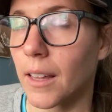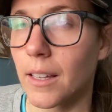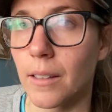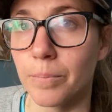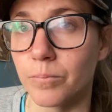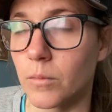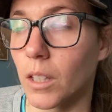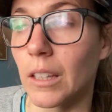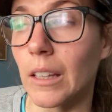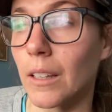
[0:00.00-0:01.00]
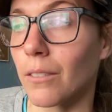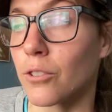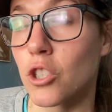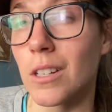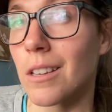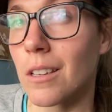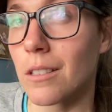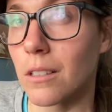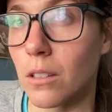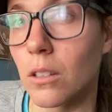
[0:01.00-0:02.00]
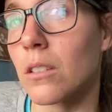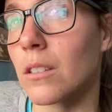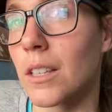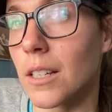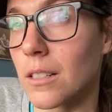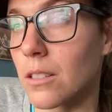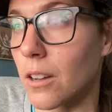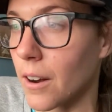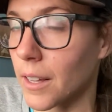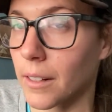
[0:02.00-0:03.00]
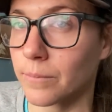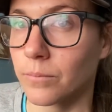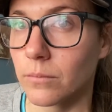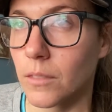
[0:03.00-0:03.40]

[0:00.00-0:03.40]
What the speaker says: Like the key of G is a good key to start in